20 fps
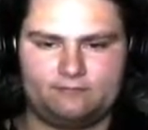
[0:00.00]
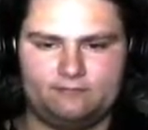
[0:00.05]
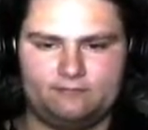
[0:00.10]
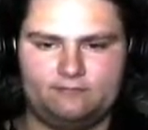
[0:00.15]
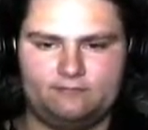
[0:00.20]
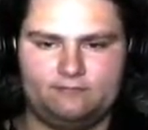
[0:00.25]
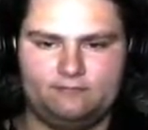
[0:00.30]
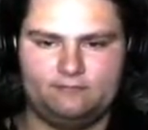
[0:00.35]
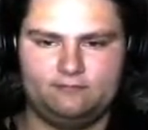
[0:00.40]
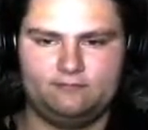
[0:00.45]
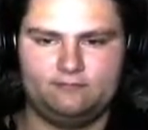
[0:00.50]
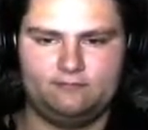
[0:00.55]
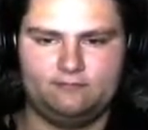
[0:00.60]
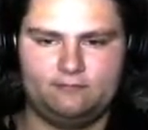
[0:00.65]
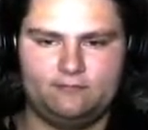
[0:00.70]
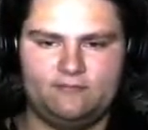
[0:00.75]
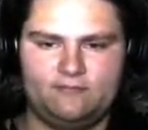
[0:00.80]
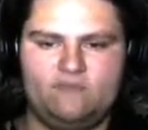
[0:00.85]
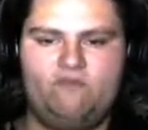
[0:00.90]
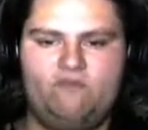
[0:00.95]

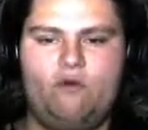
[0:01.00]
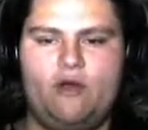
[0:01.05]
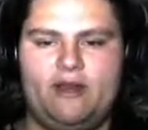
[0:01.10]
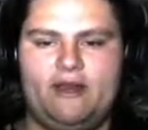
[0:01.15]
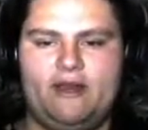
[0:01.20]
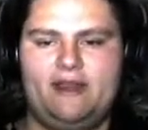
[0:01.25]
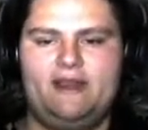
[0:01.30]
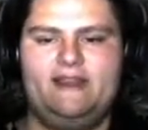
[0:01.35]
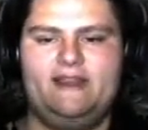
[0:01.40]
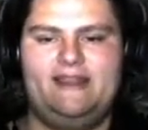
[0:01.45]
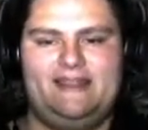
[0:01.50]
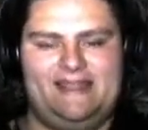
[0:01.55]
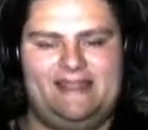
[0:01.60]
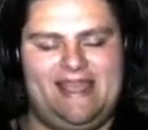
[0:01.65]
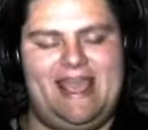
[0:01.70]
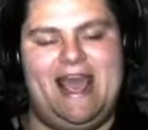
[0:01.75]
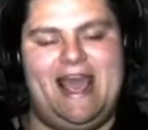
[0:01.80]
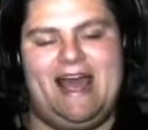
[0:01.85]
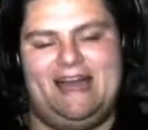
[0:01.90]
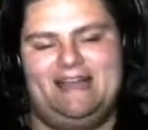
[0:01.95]
40,
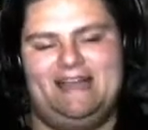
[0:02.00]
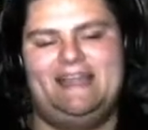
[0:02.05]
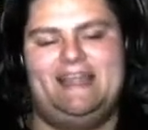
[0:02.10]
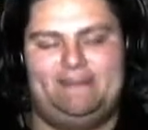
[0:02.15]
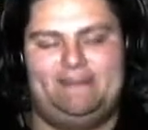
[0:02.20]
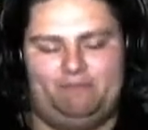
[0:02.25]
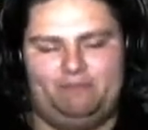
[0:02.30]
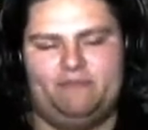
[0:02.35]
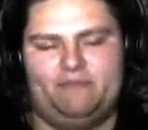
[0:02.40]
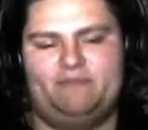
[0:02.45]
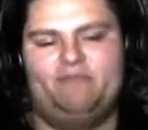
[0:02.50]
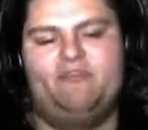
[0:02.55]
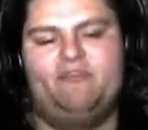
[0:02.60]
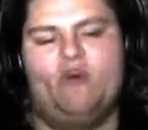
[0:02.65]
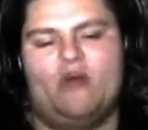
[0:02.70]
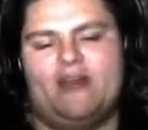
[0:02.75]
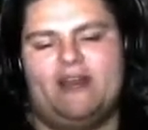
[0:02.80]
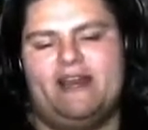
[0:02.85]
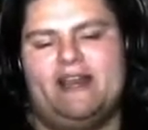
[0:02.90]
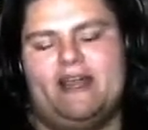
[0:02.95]
yeah,
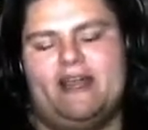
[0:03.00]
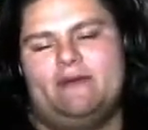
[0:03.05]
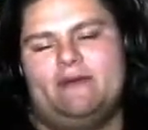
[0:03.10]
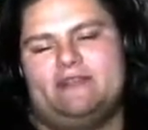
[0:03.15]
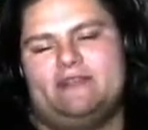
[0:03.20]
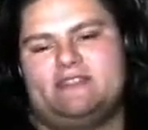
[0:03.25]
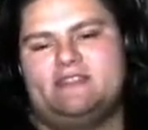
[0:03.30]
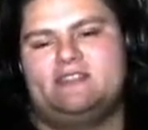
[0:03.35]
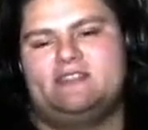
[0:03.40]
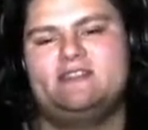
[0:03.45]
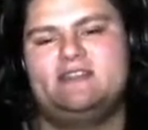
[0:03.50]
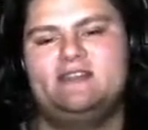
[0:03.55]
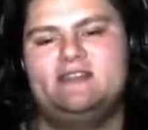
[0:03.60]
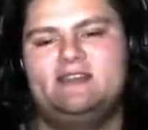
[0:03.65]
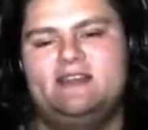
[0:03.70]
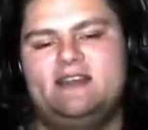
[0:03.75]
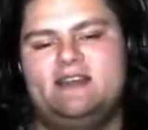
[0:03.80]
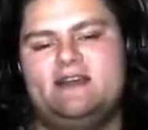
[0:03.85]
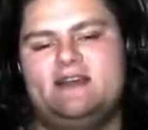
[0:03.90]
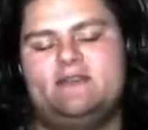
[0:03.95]
40. It was
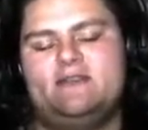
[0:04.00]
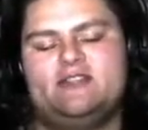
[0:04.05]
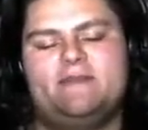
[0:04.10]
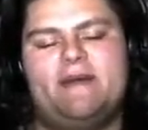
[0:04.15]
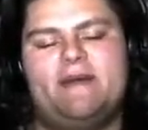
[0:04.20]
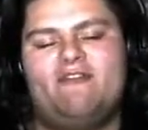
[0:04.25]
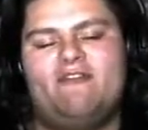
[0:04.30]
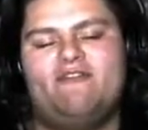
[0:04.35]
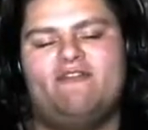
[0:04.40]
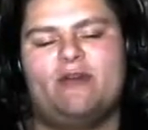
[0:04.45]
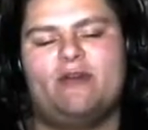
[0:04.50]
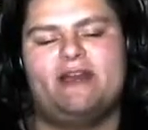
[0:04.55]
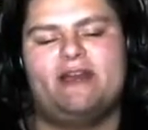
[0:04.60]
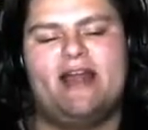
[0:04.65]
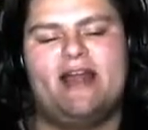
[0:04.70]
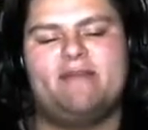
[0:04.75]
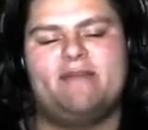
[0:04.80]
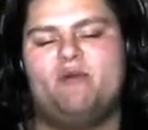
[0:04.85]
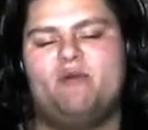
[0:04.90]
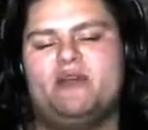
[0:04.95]
about
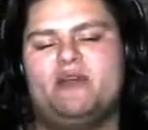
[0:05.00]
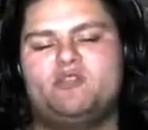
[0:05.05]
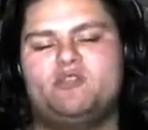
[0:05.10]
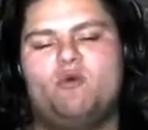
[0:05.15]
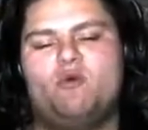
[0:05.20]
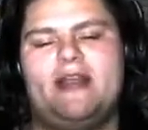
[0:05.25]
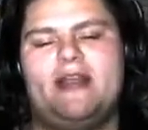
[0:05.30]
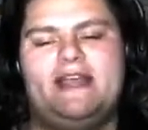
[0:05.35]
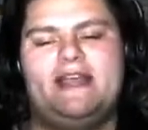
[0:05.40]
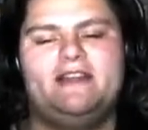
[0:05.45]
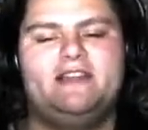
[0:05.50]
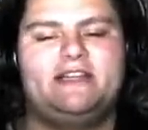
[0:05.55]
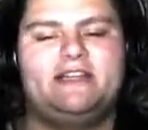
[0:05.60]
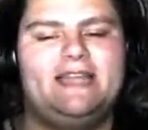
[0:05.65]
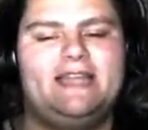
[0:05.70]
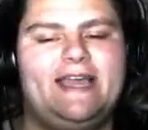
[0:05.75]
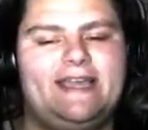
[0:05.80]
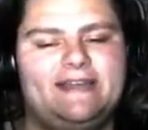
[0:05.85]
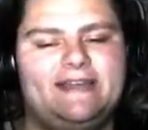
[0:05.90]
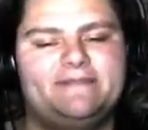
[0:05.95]
49.20. It looked
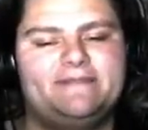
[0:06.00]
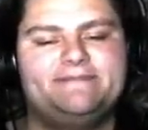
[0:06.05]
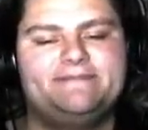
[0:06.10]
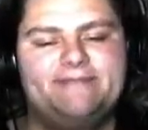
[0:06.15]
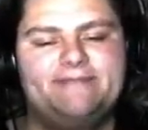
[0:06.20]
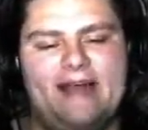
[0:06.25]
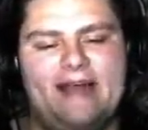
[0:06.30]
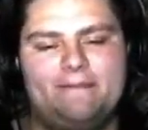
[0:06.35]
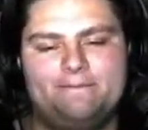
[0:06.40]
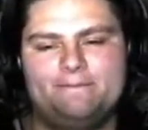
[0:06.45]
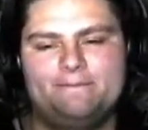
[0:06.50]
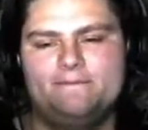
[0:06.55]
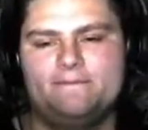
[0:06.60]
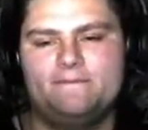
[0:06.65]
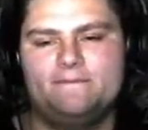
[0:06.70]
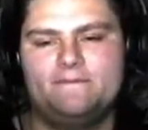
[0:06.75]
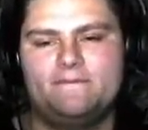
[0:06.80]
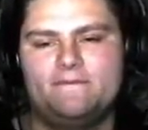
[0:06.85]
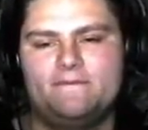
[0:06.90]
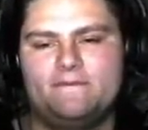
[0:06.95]
like, yeah,
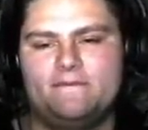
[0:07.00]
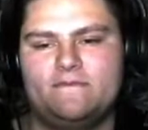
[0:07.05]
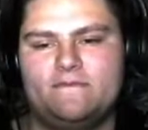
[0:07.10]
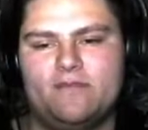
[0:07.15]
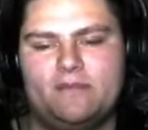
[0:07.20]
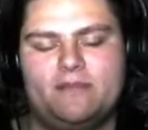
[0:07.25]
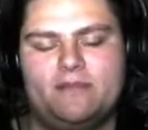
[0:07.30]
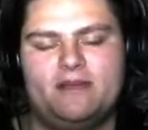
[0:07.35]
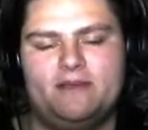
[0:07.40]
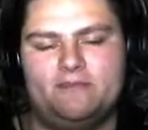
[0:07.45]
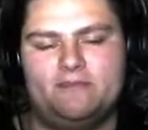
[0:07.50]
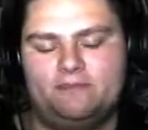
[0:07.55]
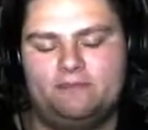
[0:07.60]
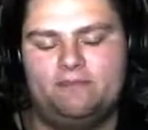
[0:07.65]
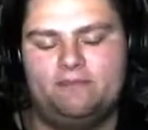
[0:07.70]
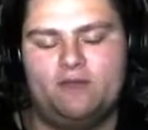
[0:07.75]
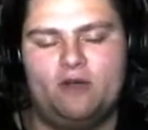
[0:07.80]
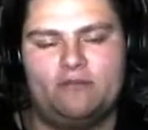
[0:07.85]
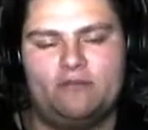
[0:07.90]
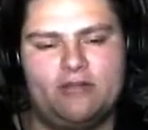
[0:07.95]
from the
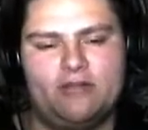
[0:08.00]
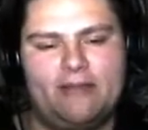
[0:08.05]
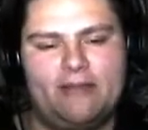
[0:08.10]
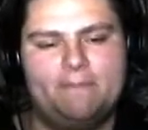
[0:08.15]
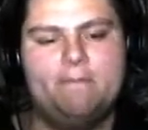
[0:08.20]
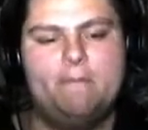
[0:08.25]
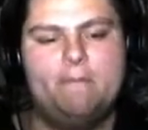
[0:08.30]
overlay.